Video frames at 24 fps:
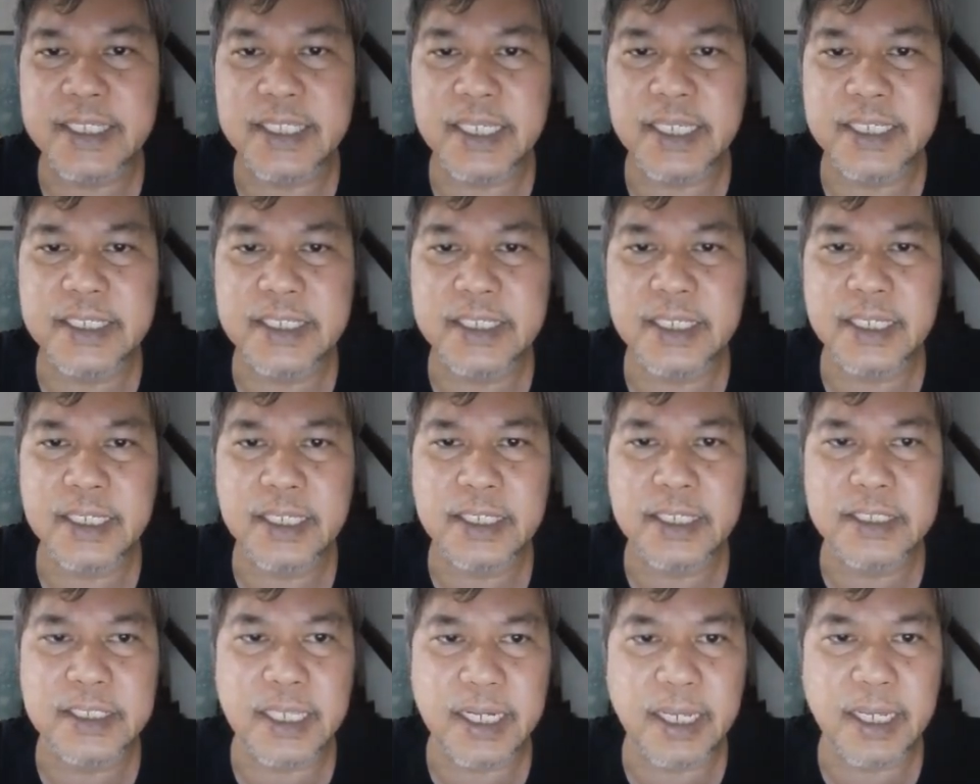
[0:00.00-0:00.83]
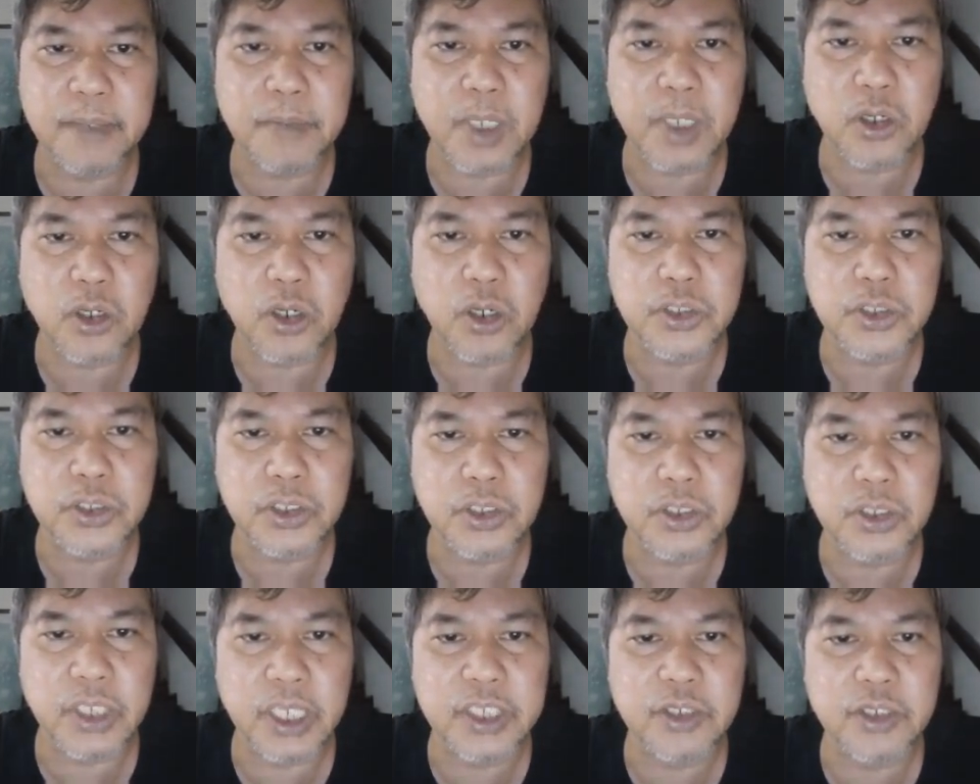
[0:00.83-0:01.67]
this setup, because
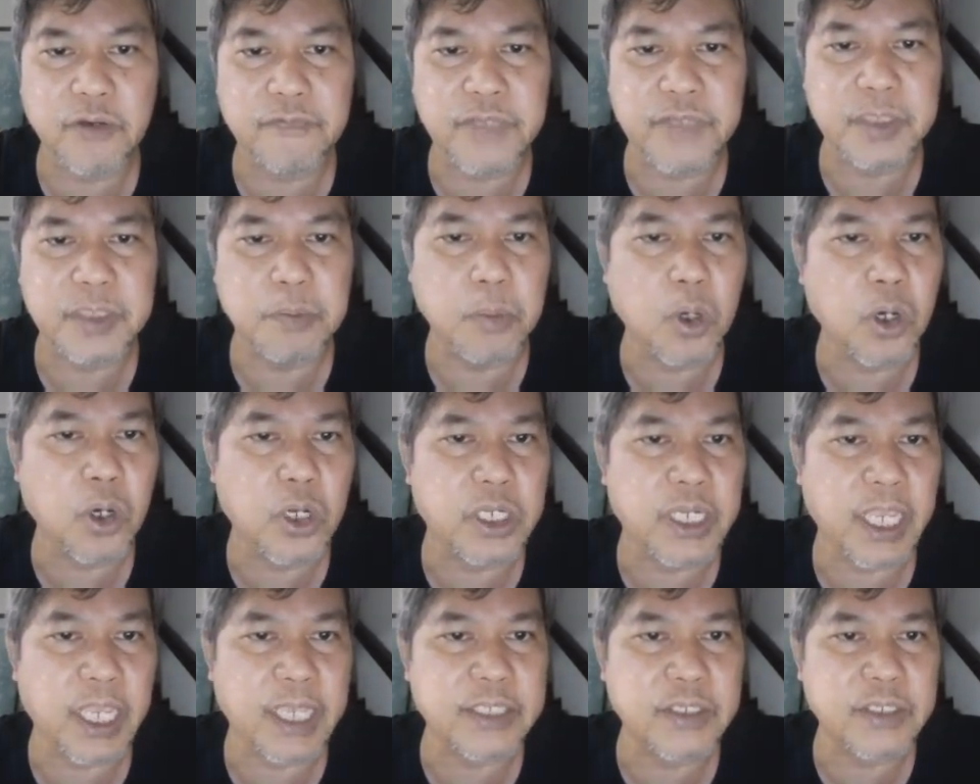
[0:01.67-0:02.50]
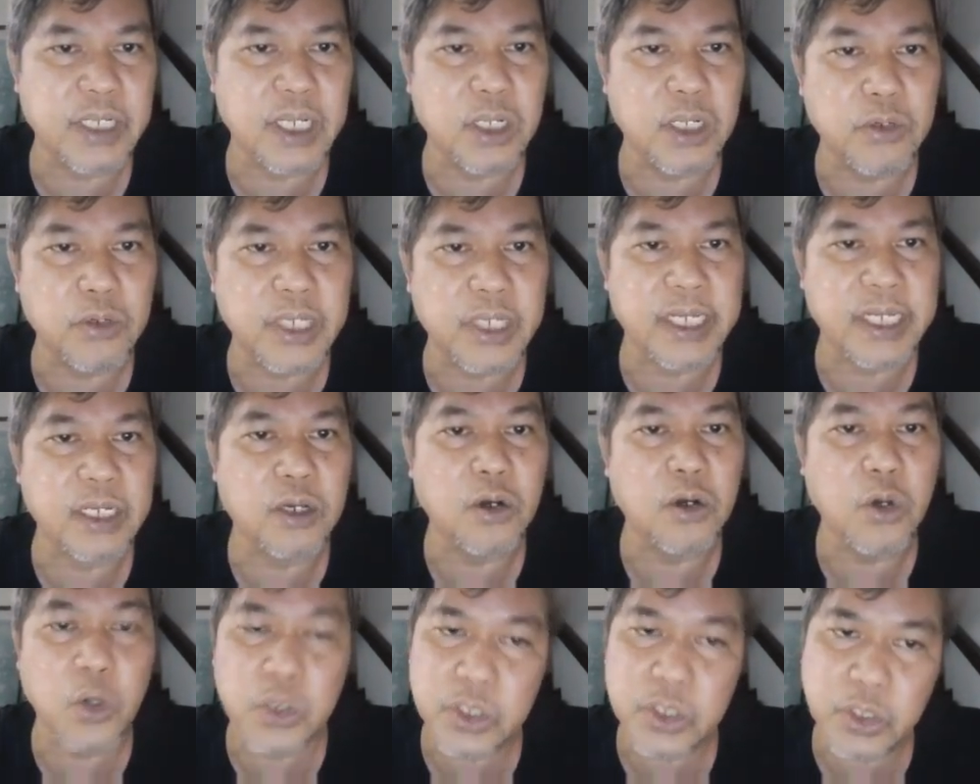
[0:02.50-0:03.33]
each of this board actually look at the
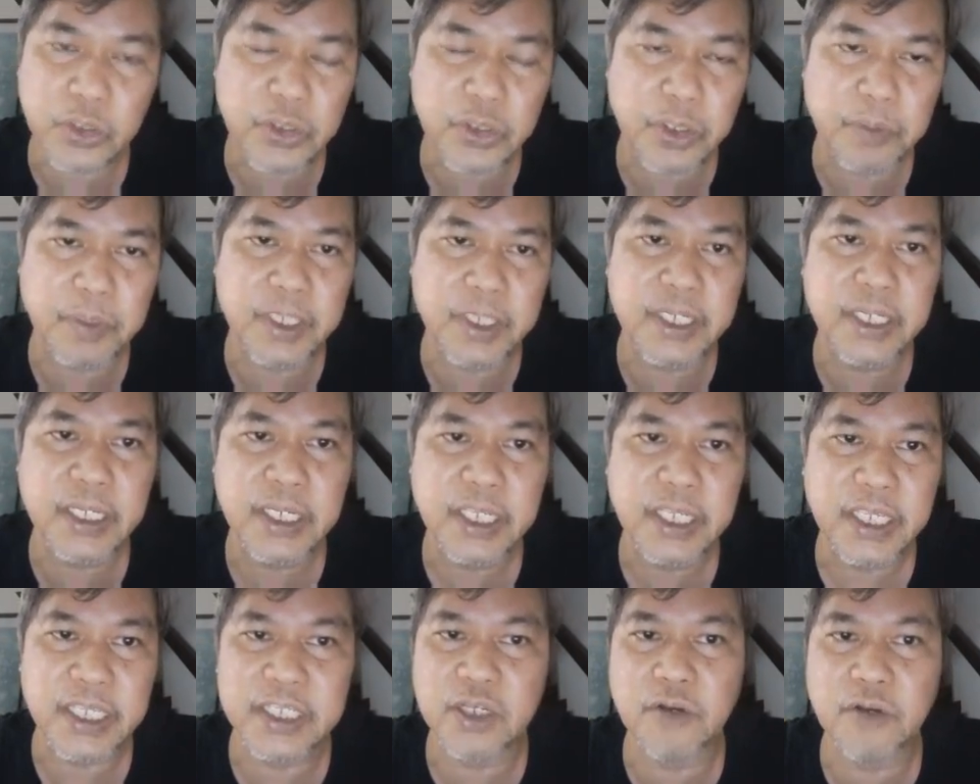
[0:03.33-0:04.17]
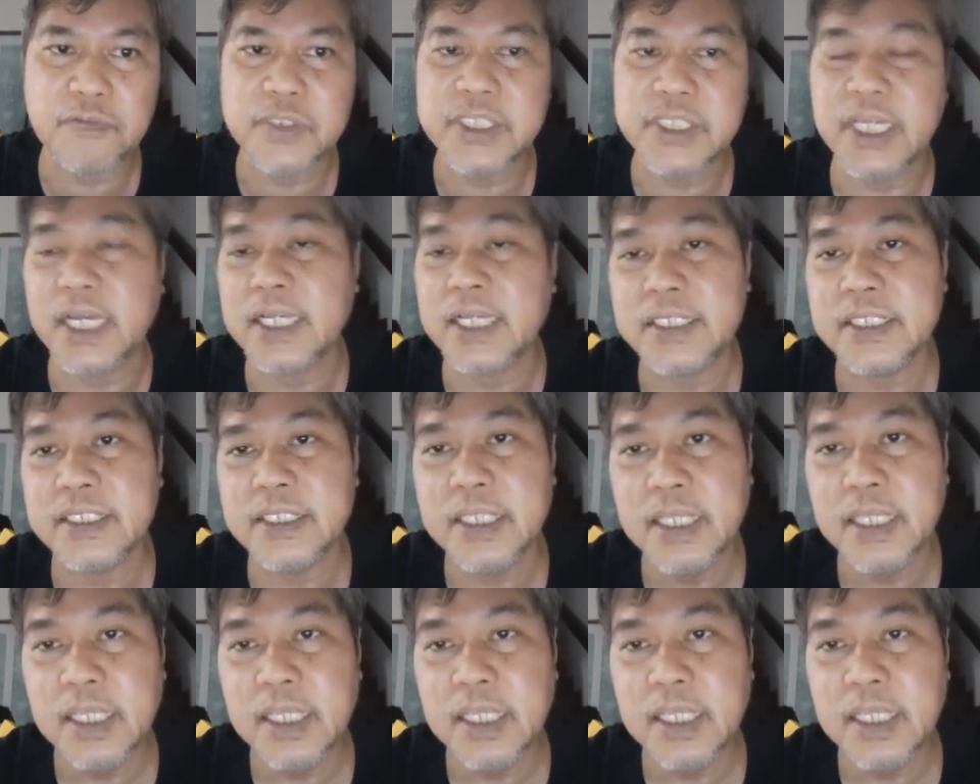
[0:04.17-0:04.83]
whole document instead of chunks.